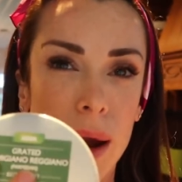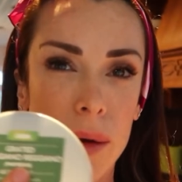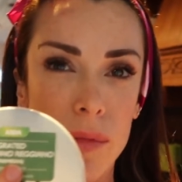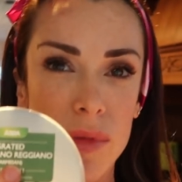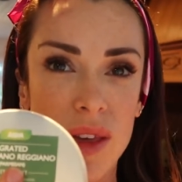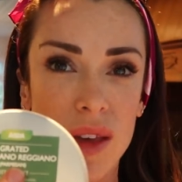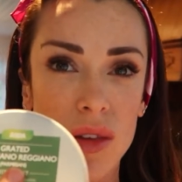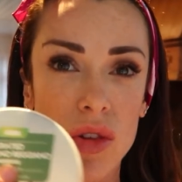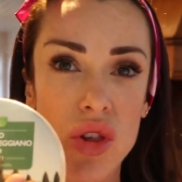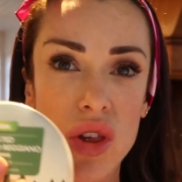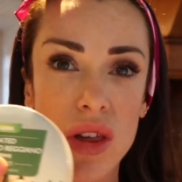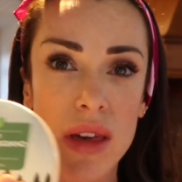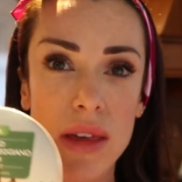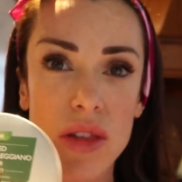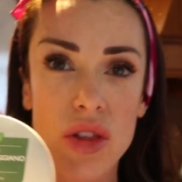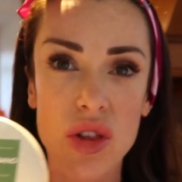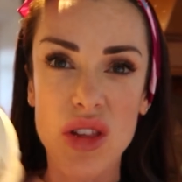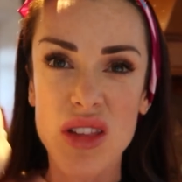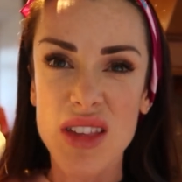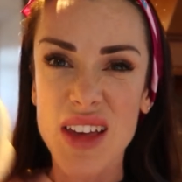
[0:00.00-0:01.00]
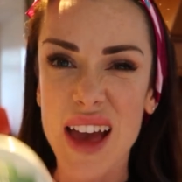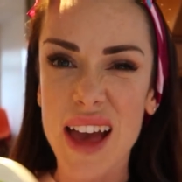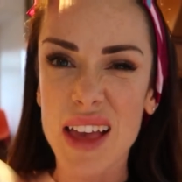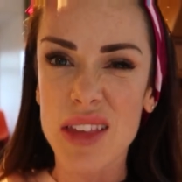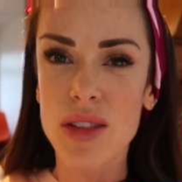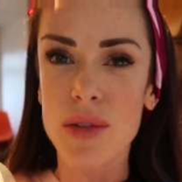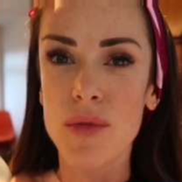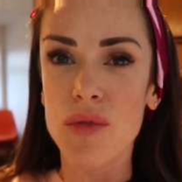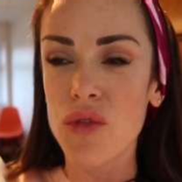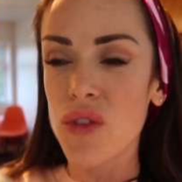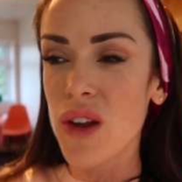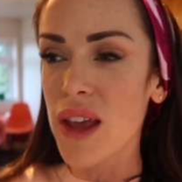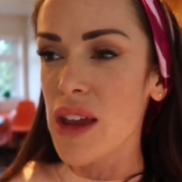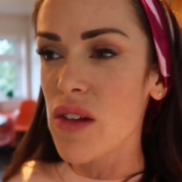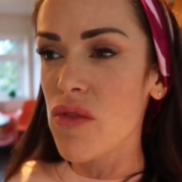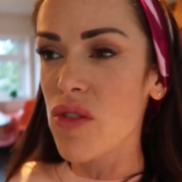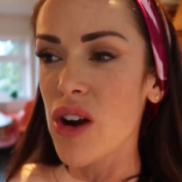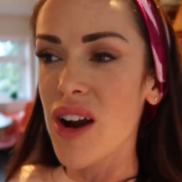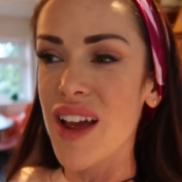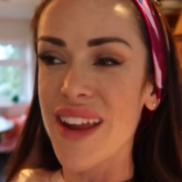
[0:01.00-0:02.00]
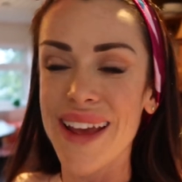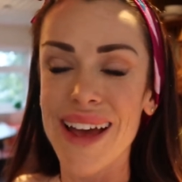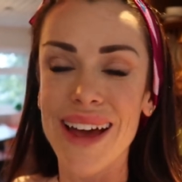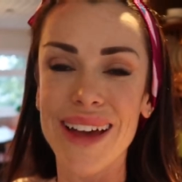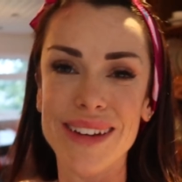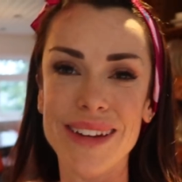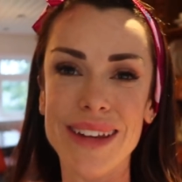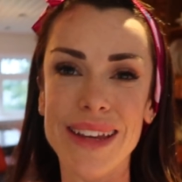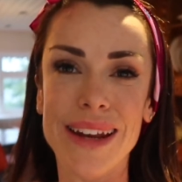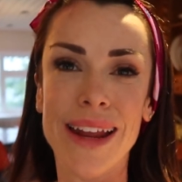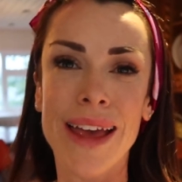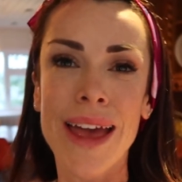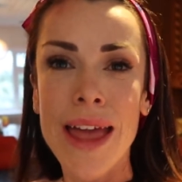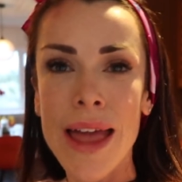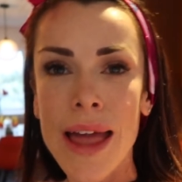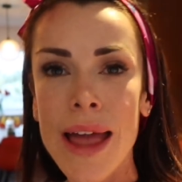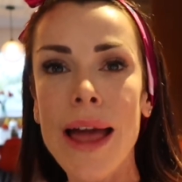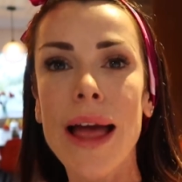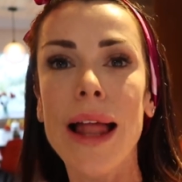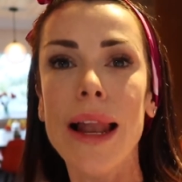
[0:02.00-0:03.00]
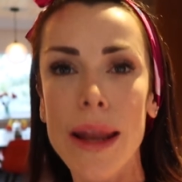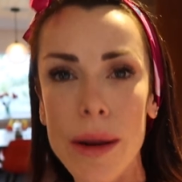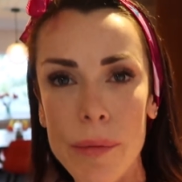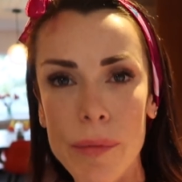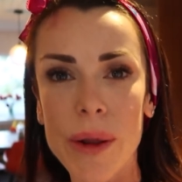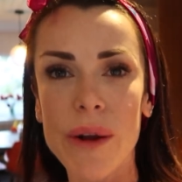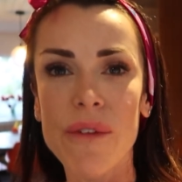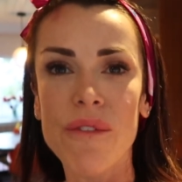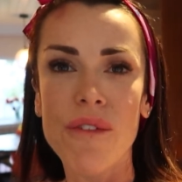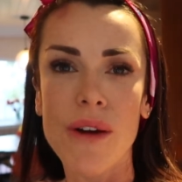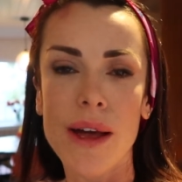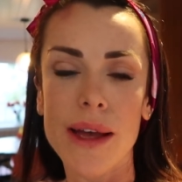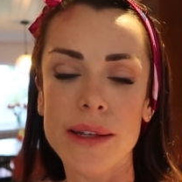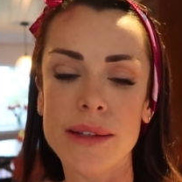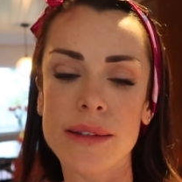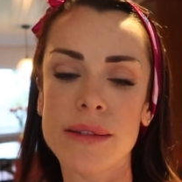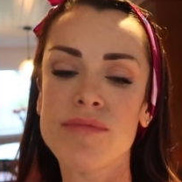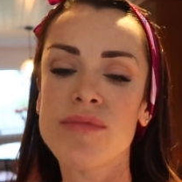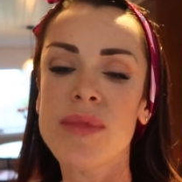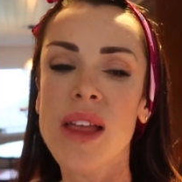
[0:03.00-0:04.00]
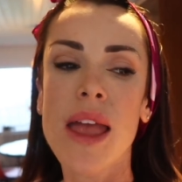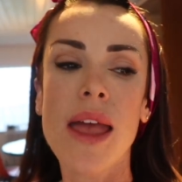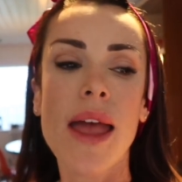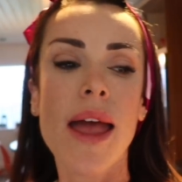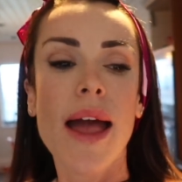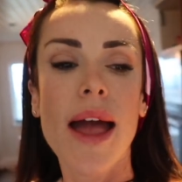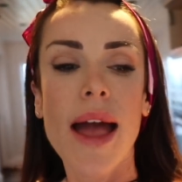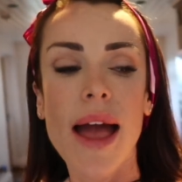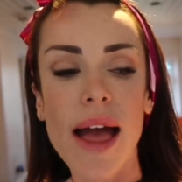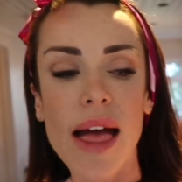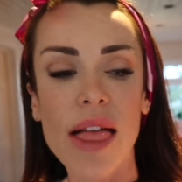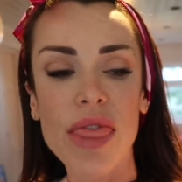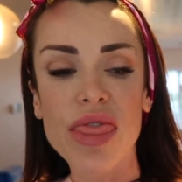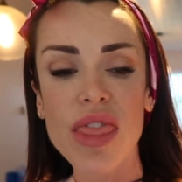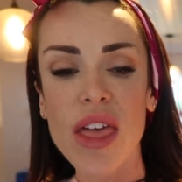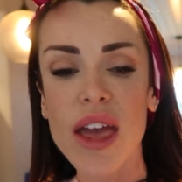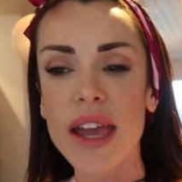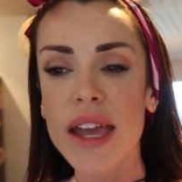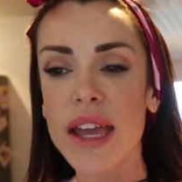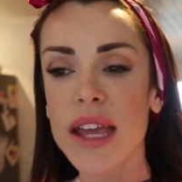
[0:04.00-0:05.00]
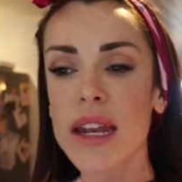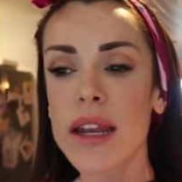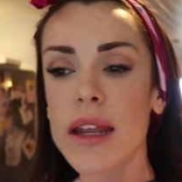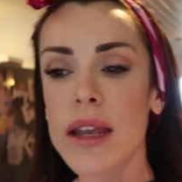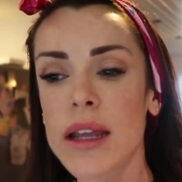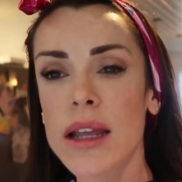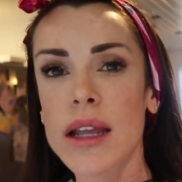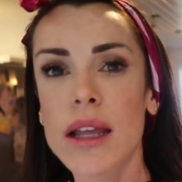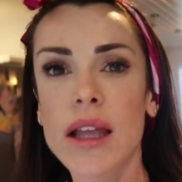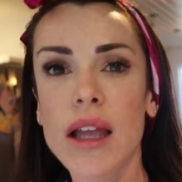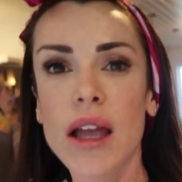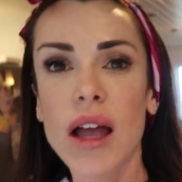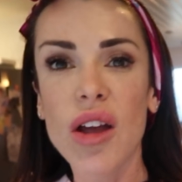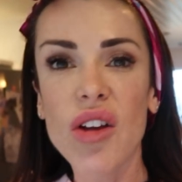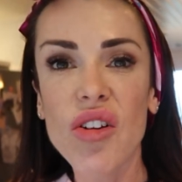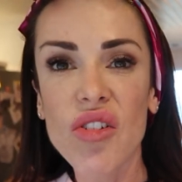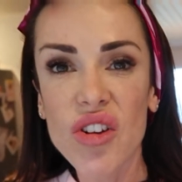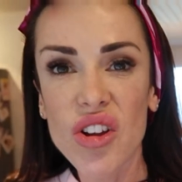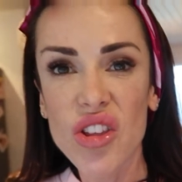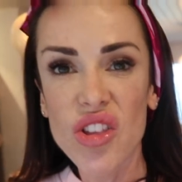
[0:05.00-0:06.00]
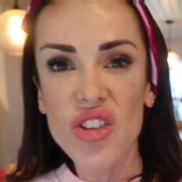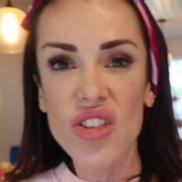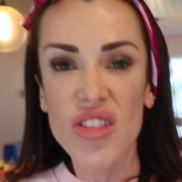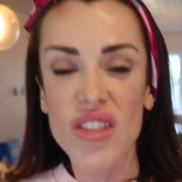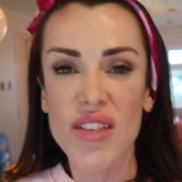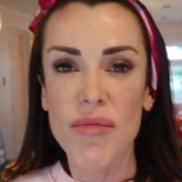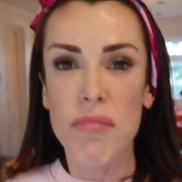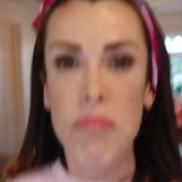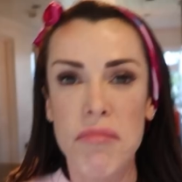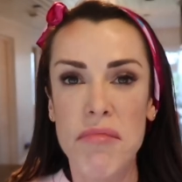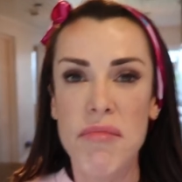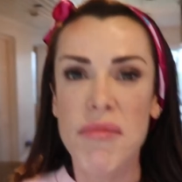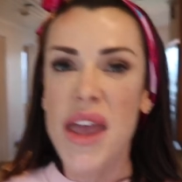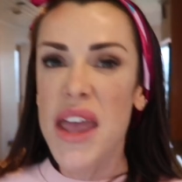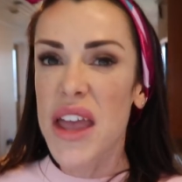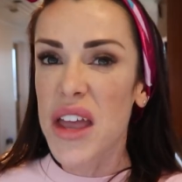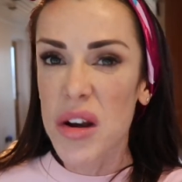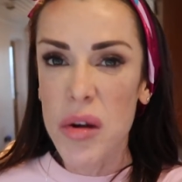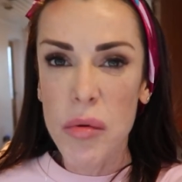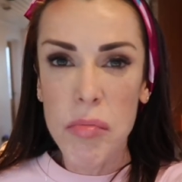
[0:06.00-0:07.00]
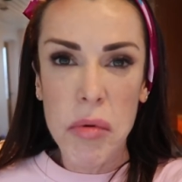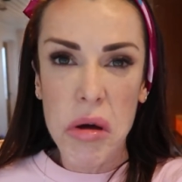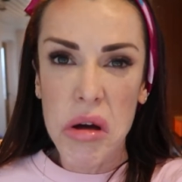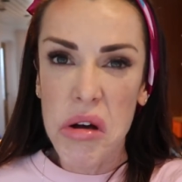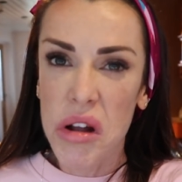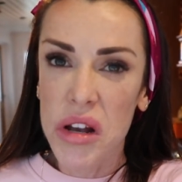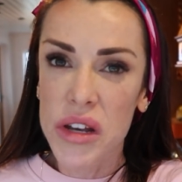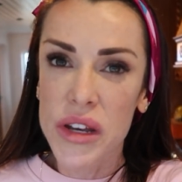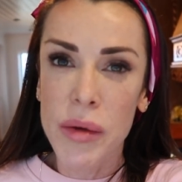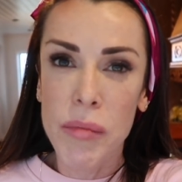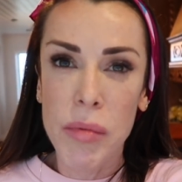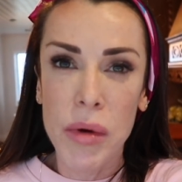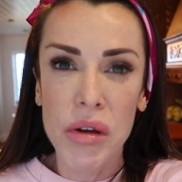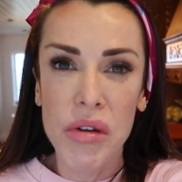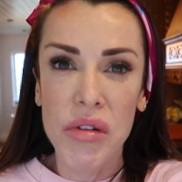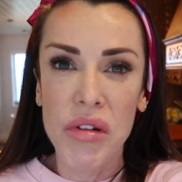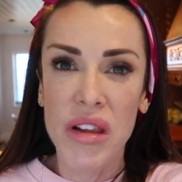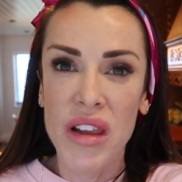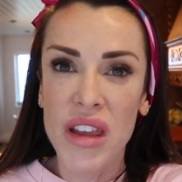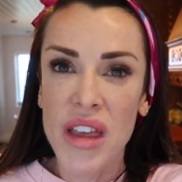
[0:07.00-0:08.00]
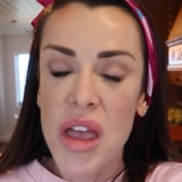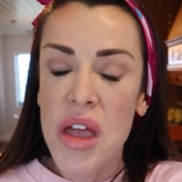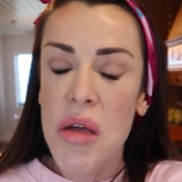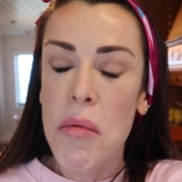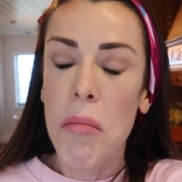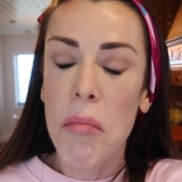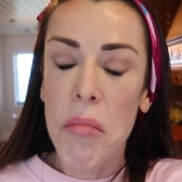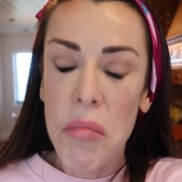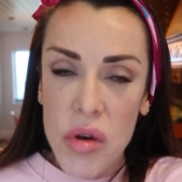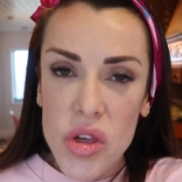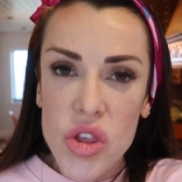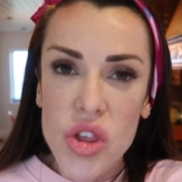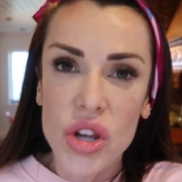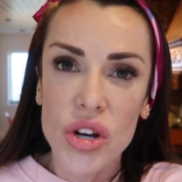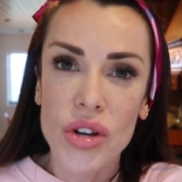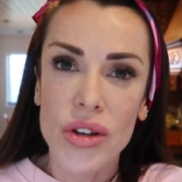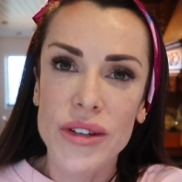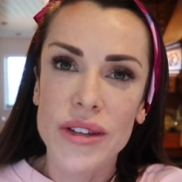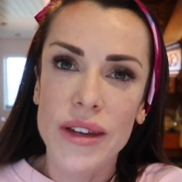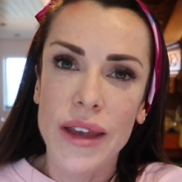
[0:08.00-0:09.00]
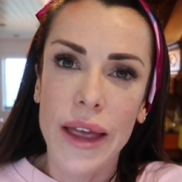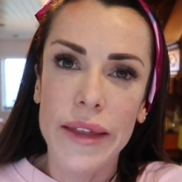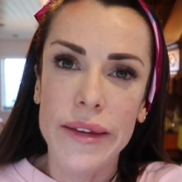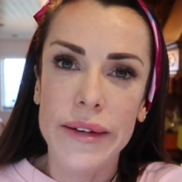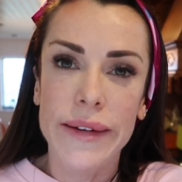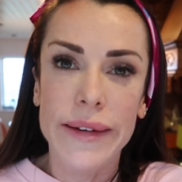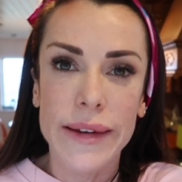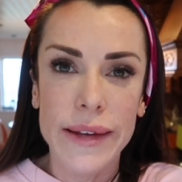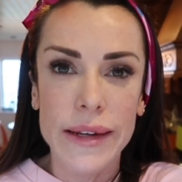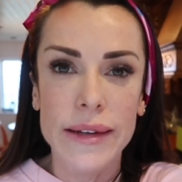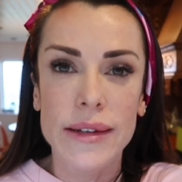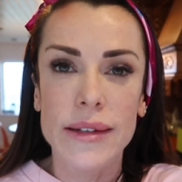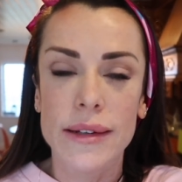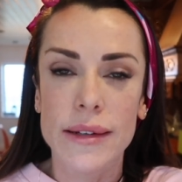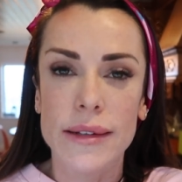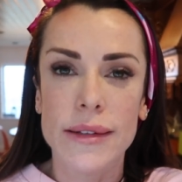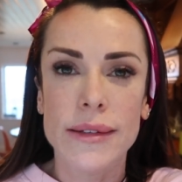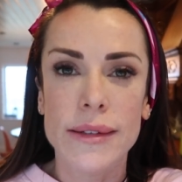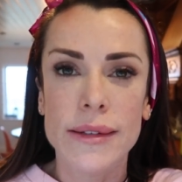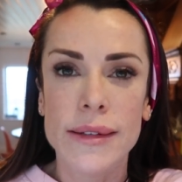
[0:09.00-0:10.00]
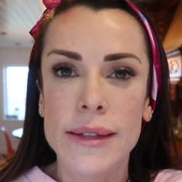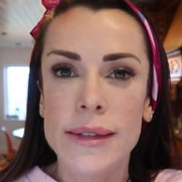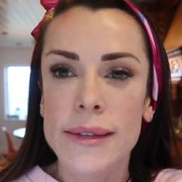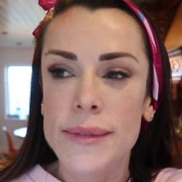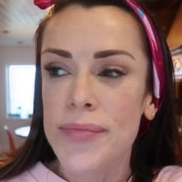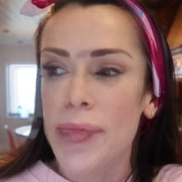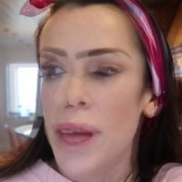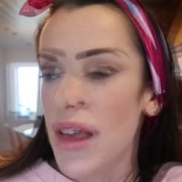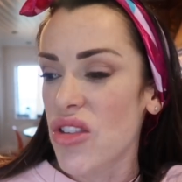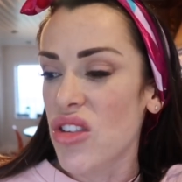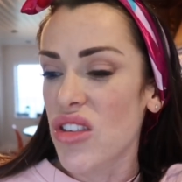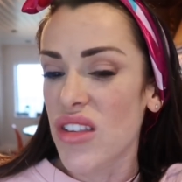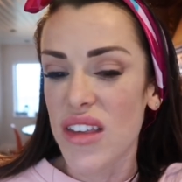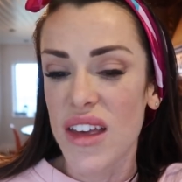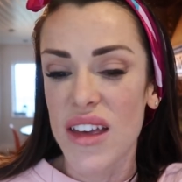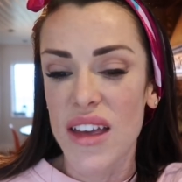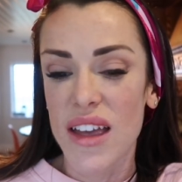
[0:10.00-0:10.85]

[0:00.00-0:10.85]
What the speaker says: Parmesan cheese just to add some flavor and add in a little bit of fat. And then I'm gonna just make it up all in a bowl, mush it all together and eat it. As